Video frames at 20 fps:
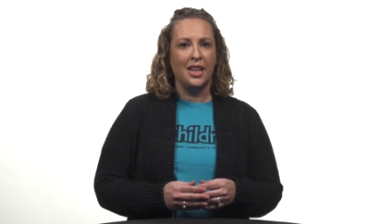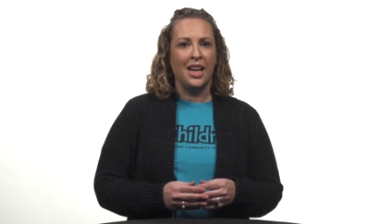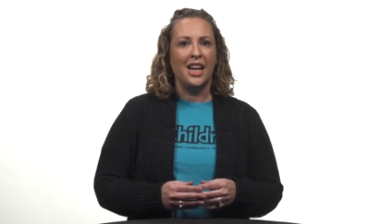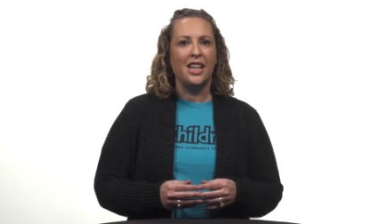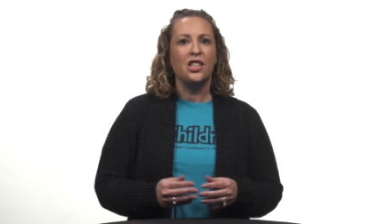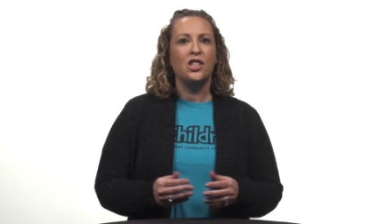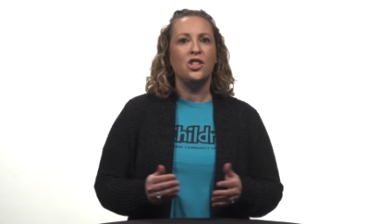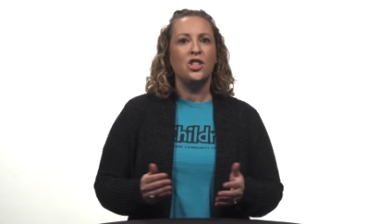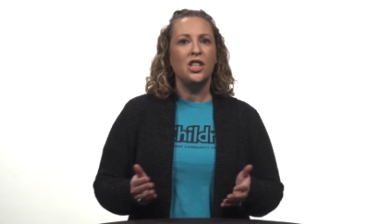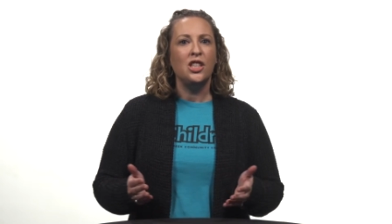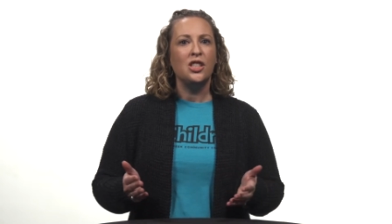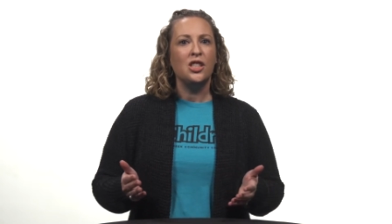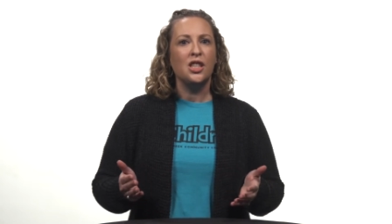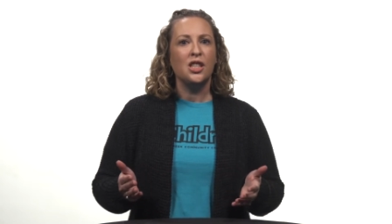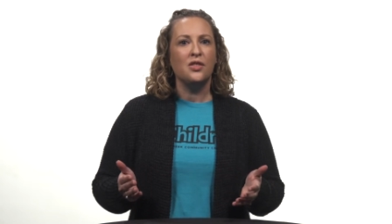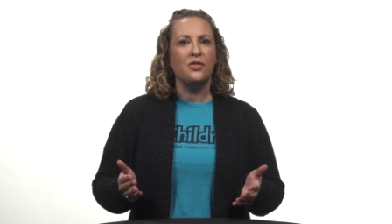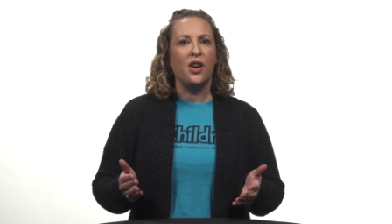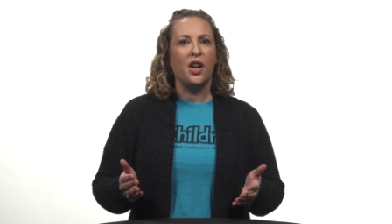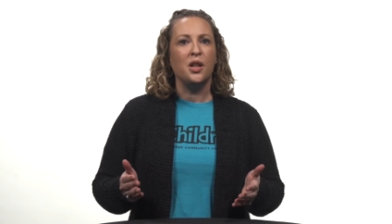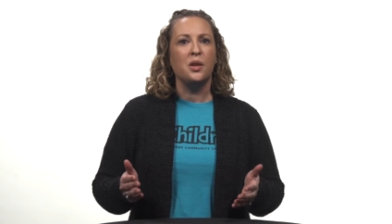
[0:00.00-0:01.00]
As
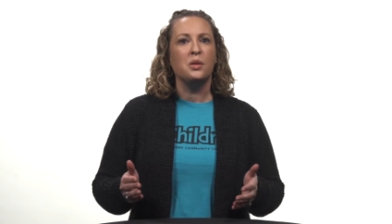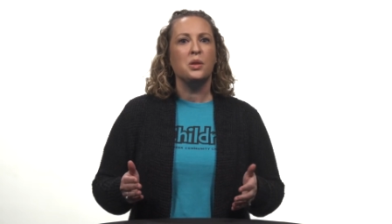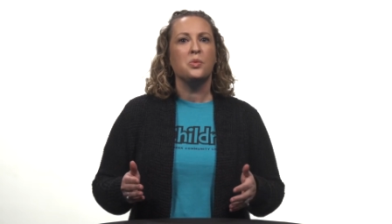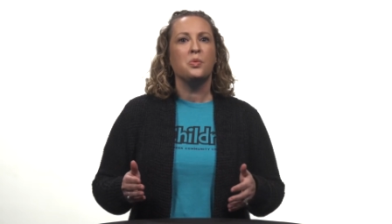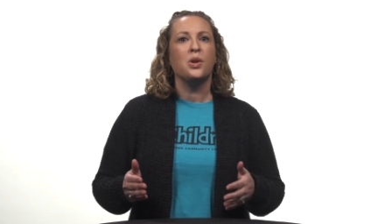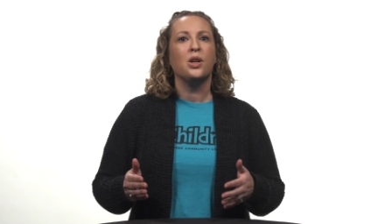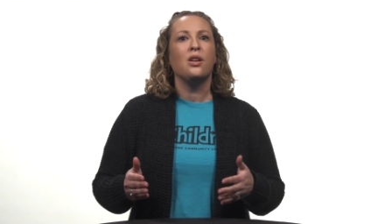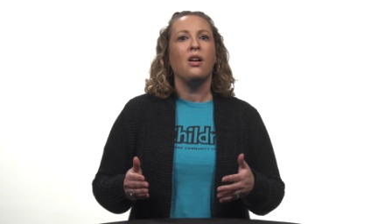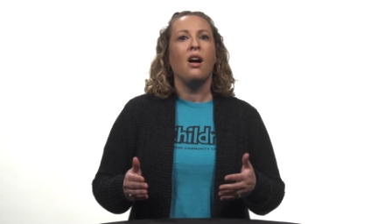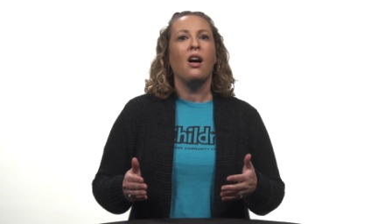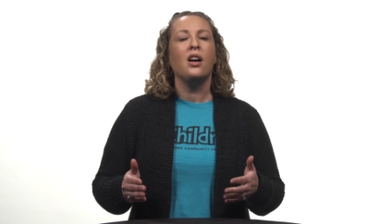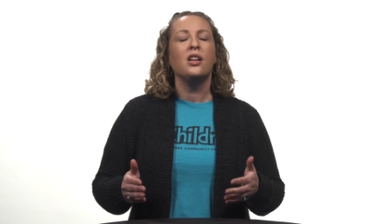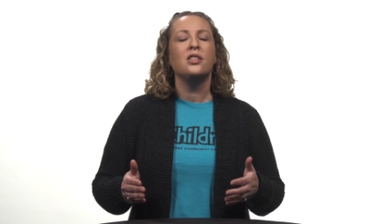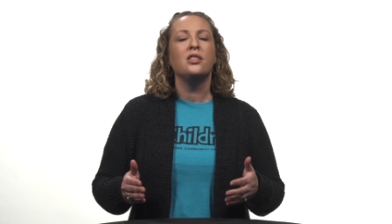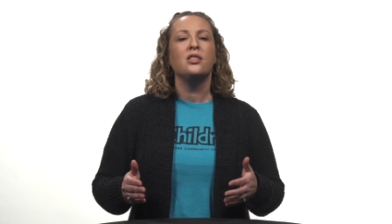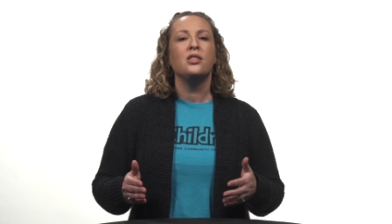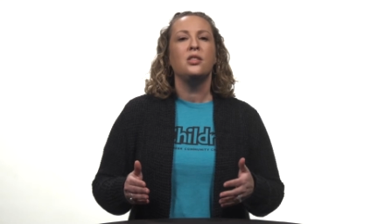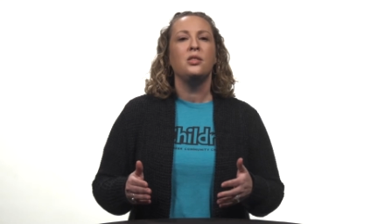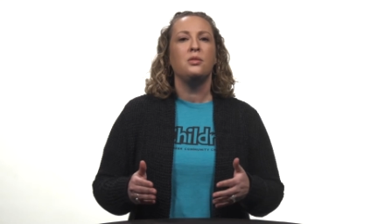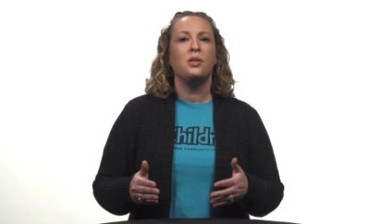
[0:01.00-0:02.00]
Jesus followers, we're called
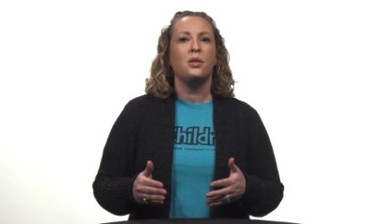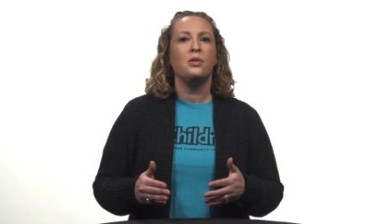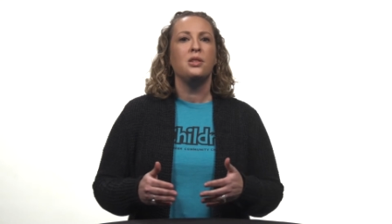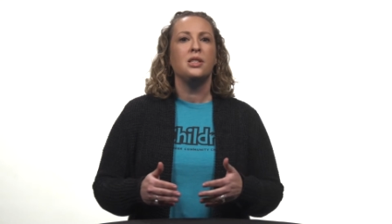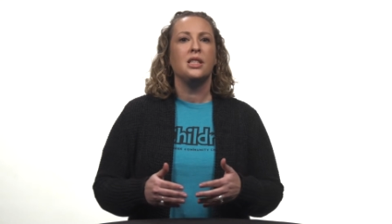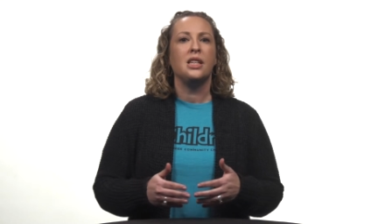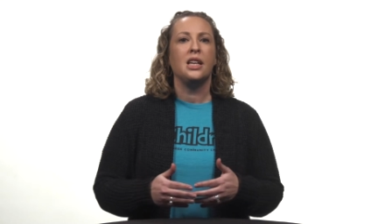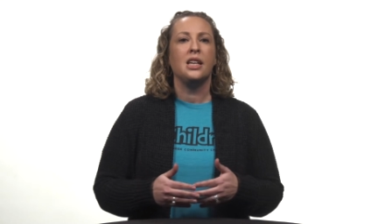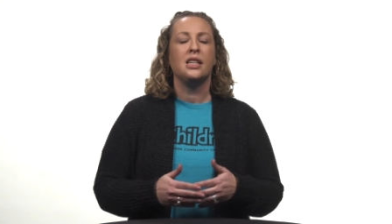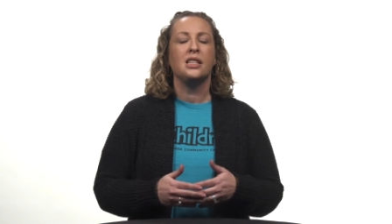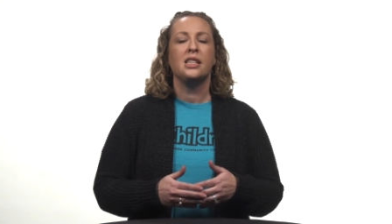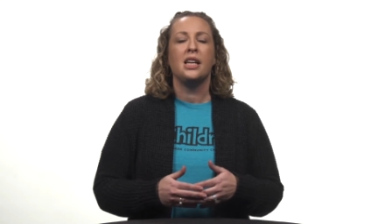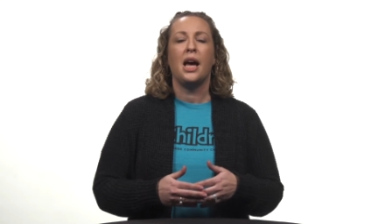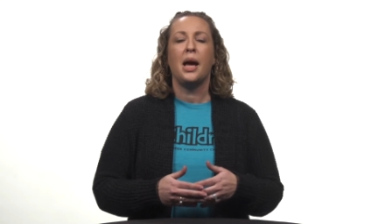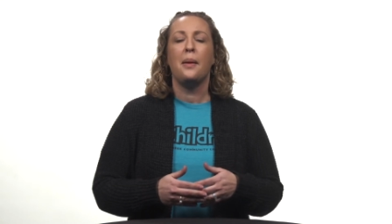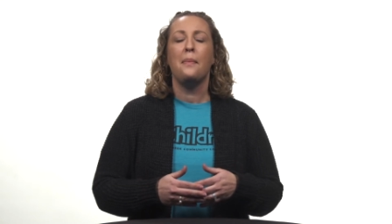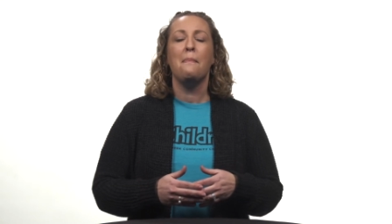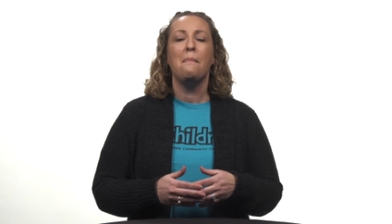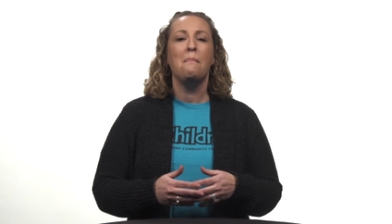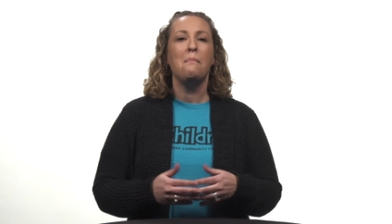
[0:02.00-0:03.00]
to do those things
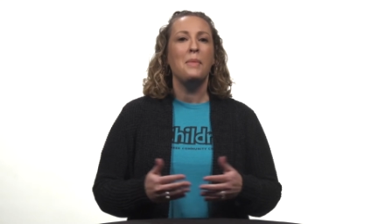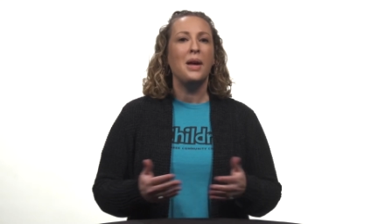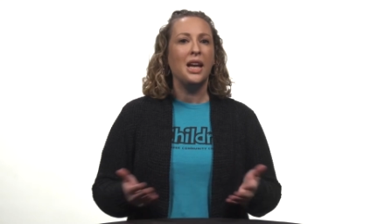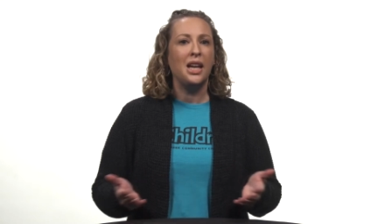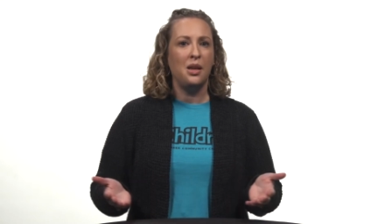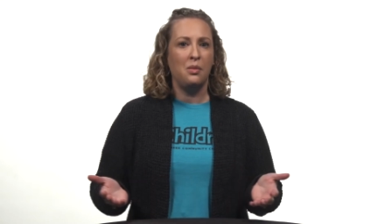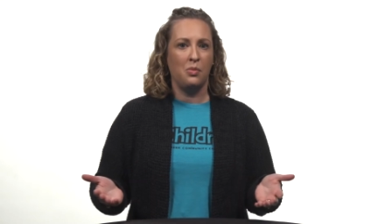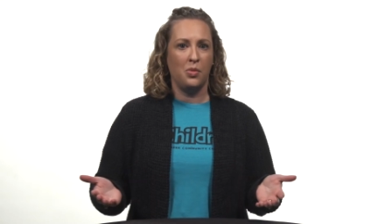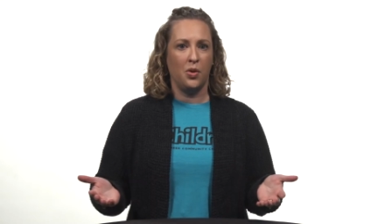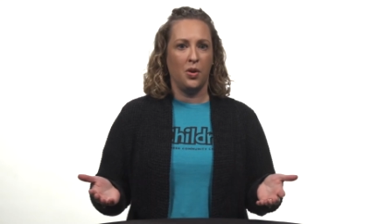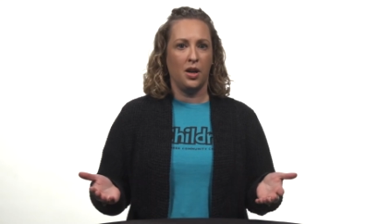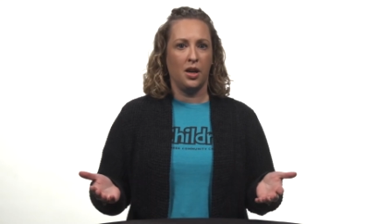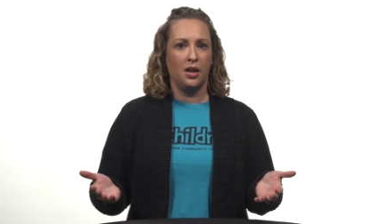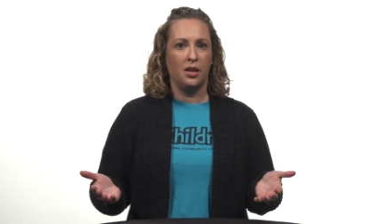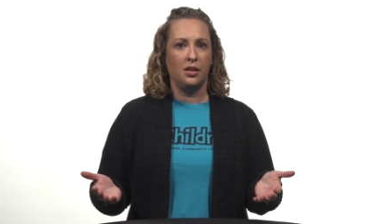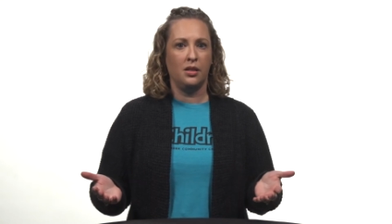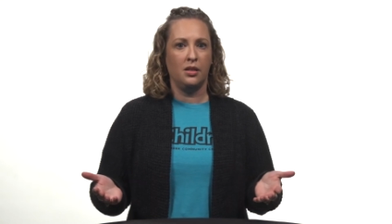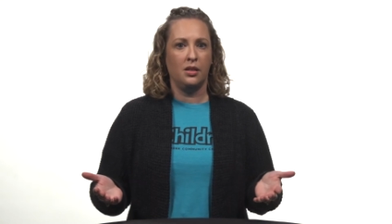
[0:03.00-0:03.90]
and many more.